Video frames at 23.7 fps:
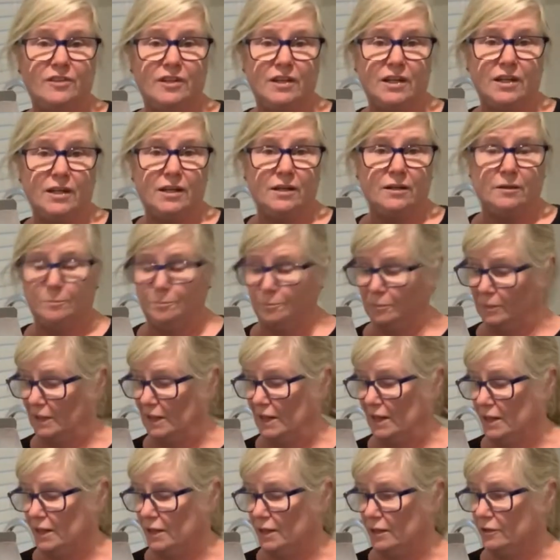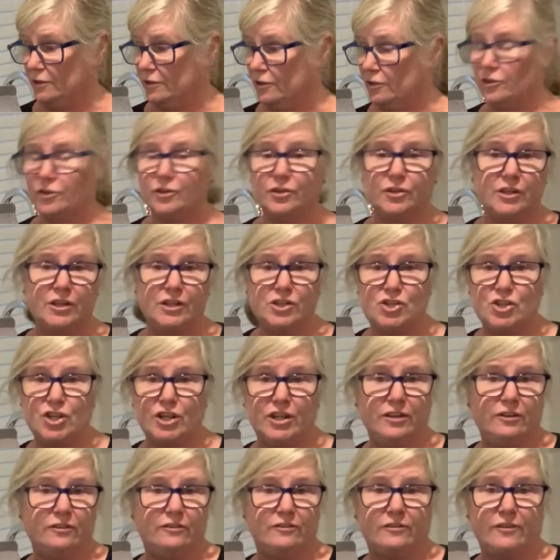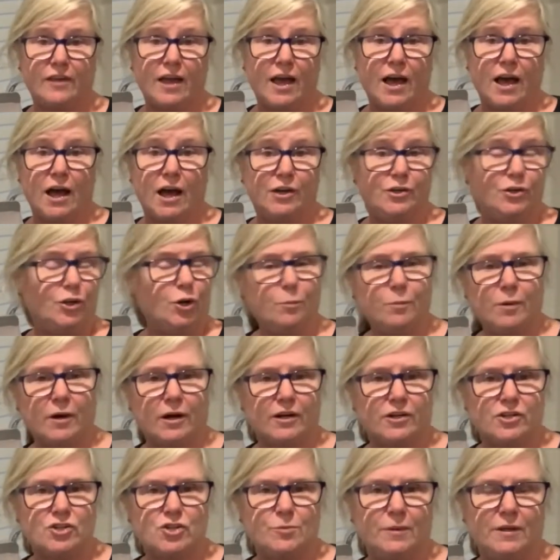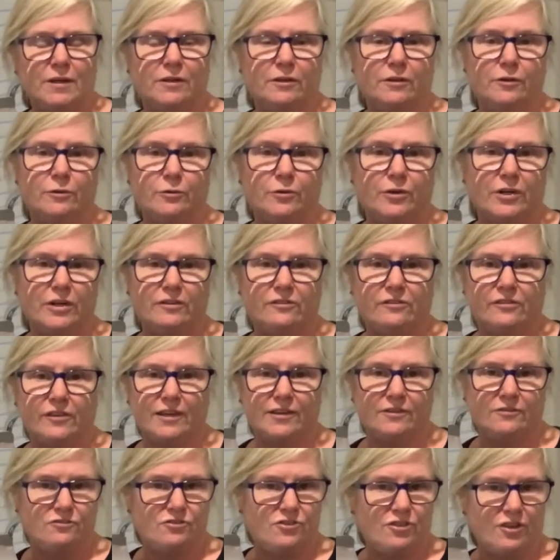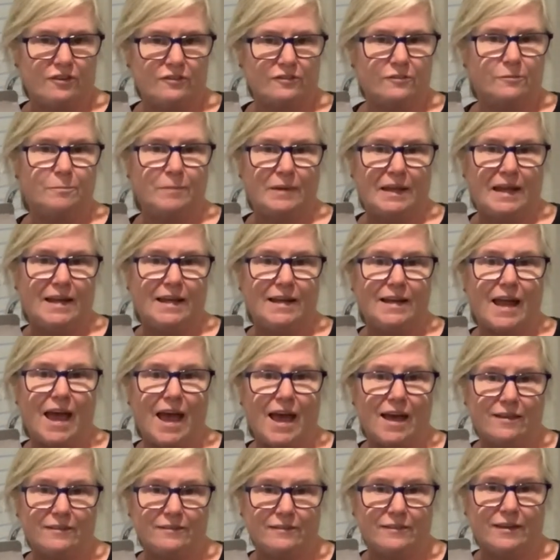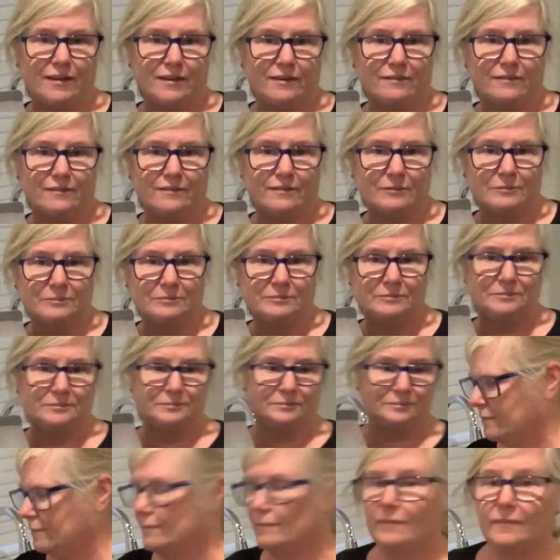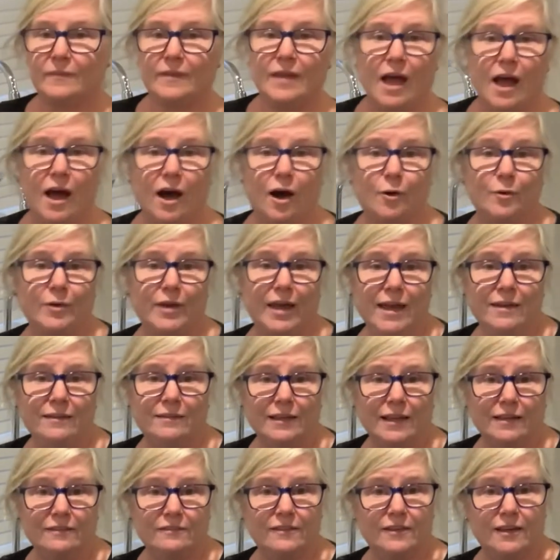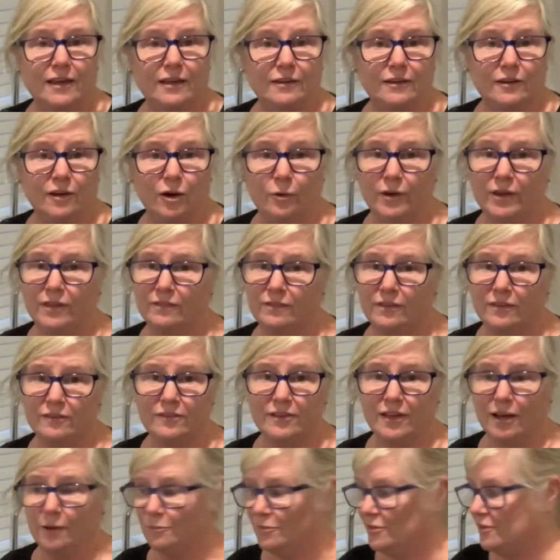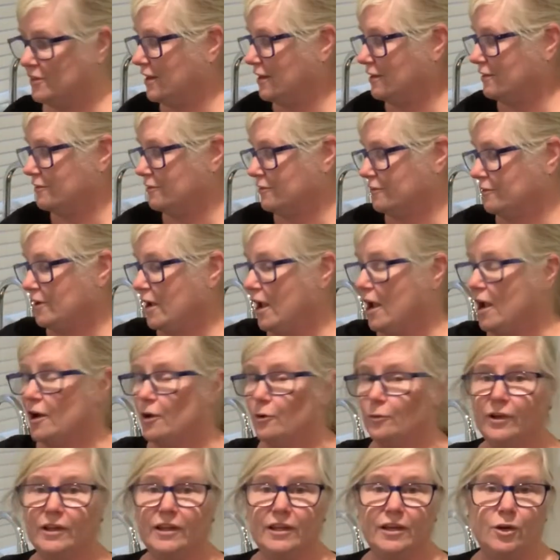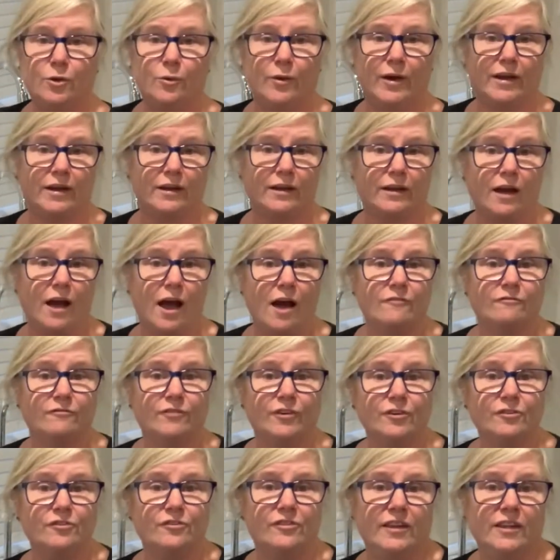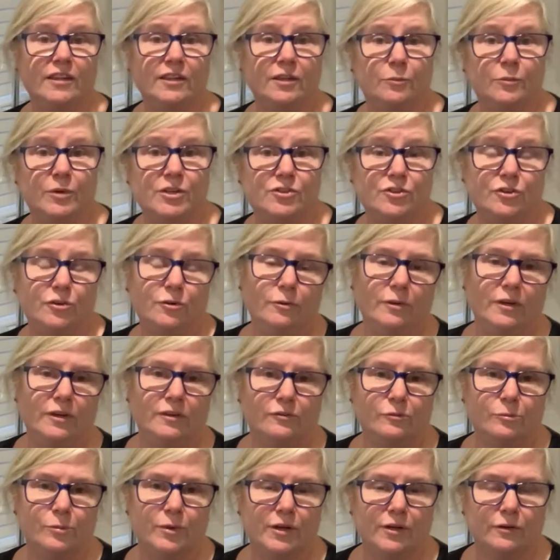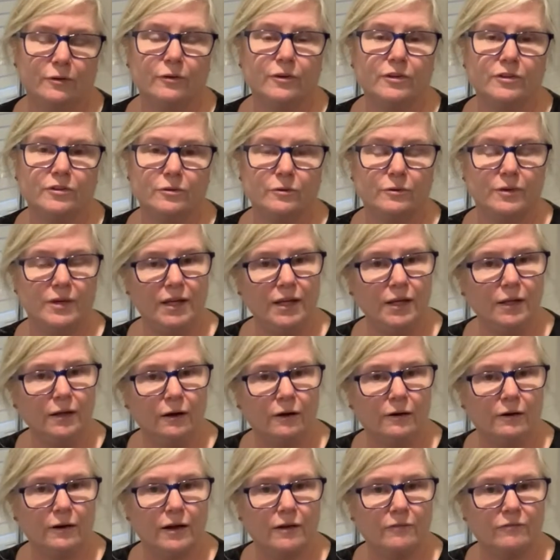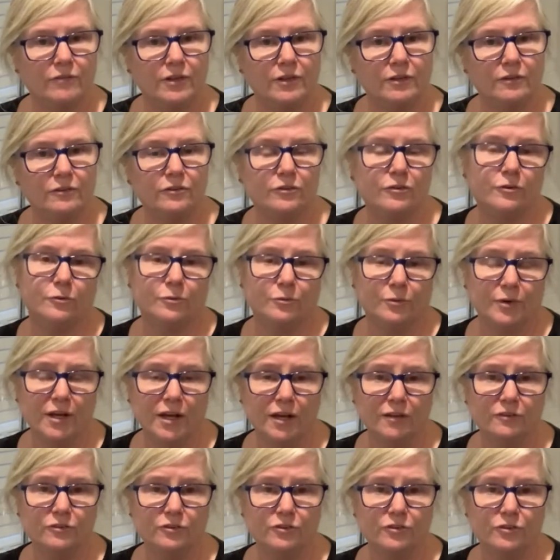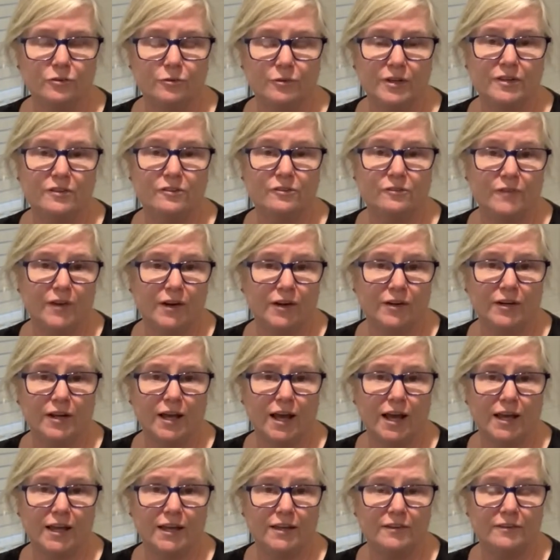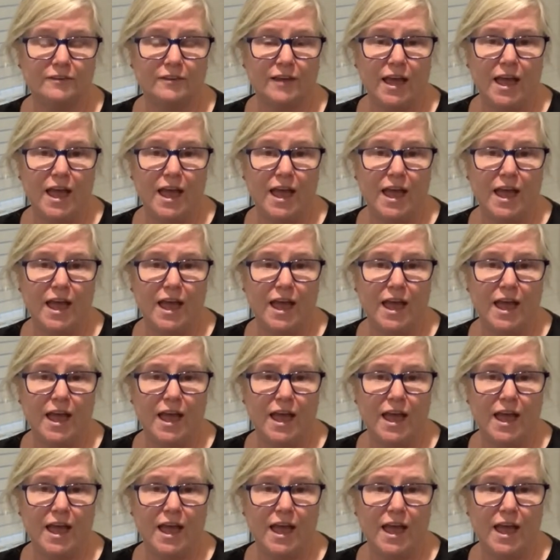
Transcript: need plain cookie sheets, no parchment, no greasing, just plain as is. Okay, let's get going. This comes together really quick. First thing that we do is we are going to heat our oven to 300 degrees Fahrenheit,